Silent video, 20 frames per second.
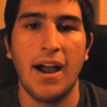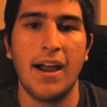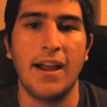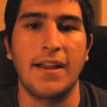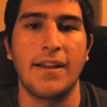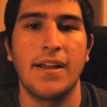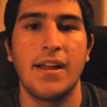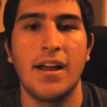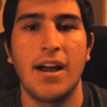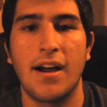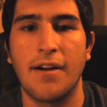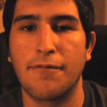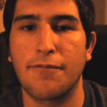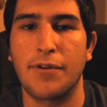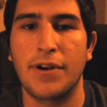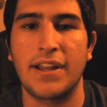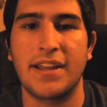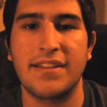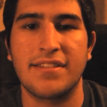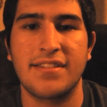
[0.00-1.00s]
Hi, I'm
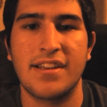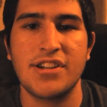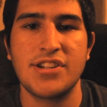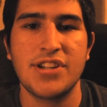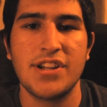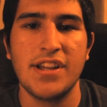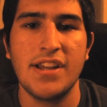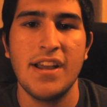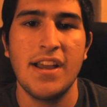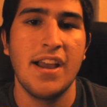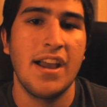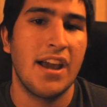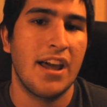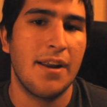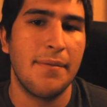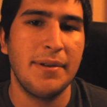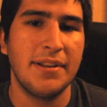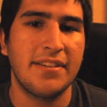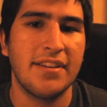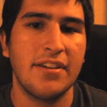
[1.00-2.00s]
Frankie Seshy,
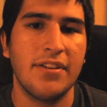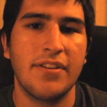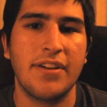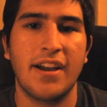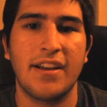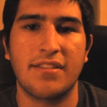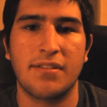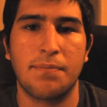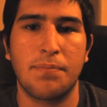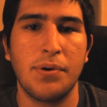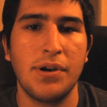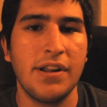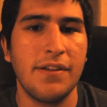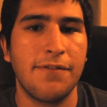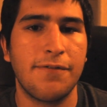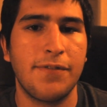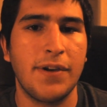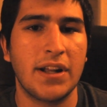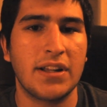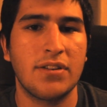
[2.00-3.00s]
and I'm going to tell you guys a
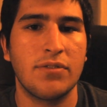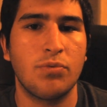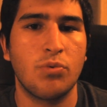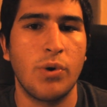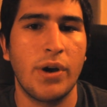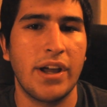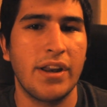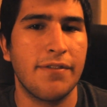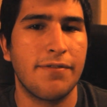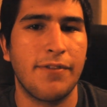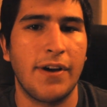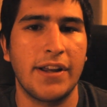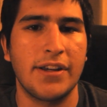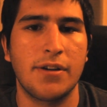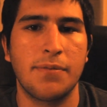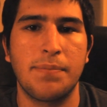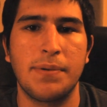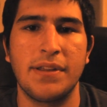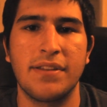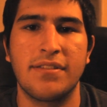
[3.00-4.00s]
pretty effective way to
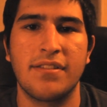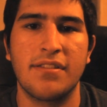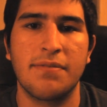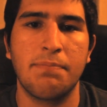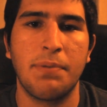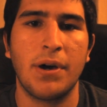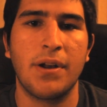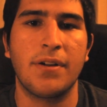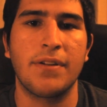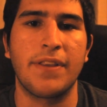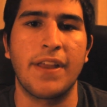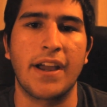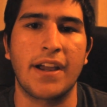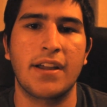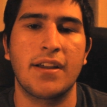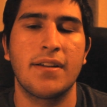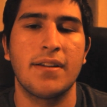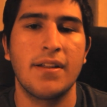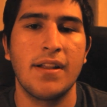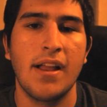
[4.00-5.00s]
find your PC's
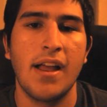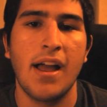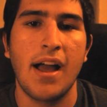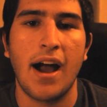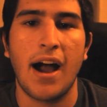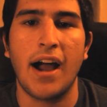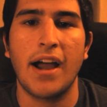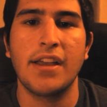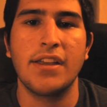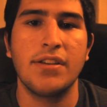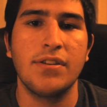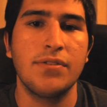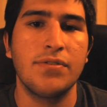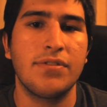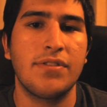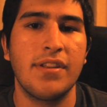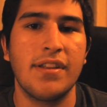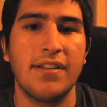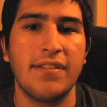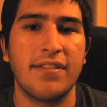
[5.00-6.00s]
bottleneck. I
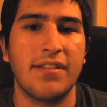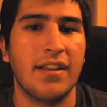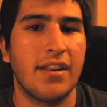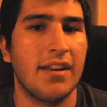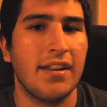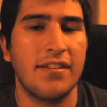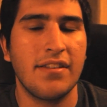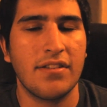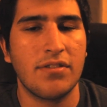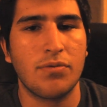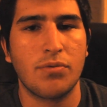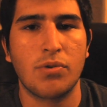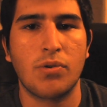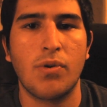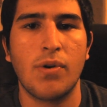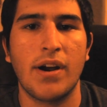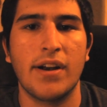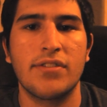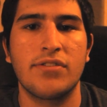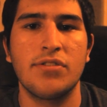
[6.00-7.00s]
use this, and it doesn't
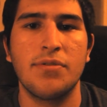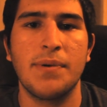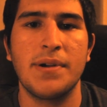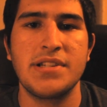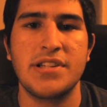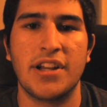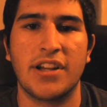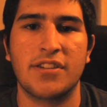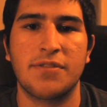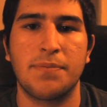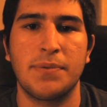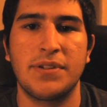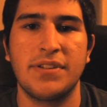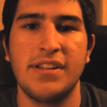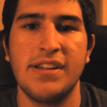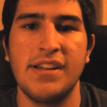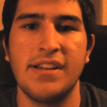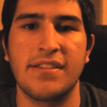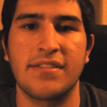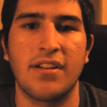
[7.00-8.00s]
require too much
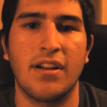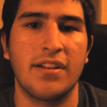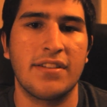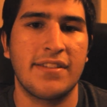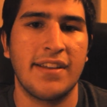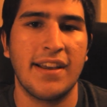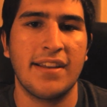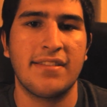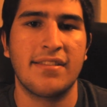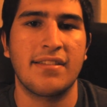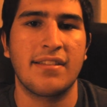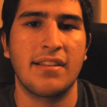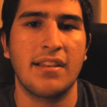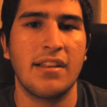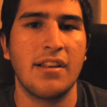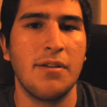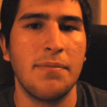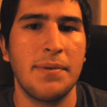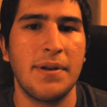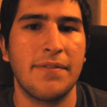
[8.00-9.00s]
expertise. All it takes is a
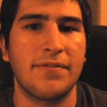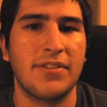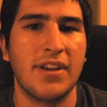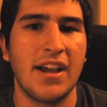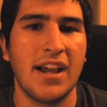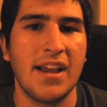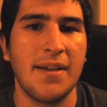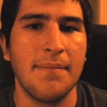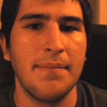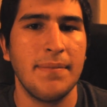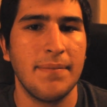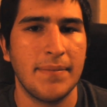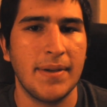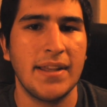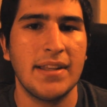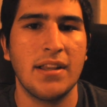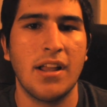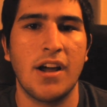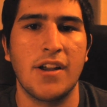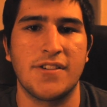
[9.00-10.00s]
little bit of time
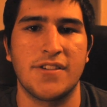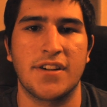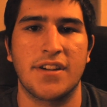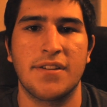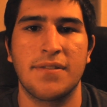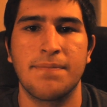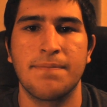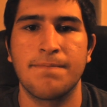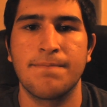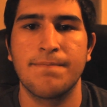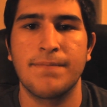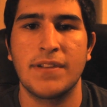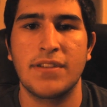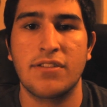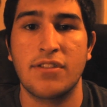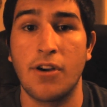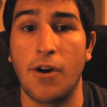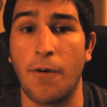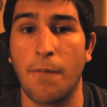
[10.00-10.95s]
and logic. Let's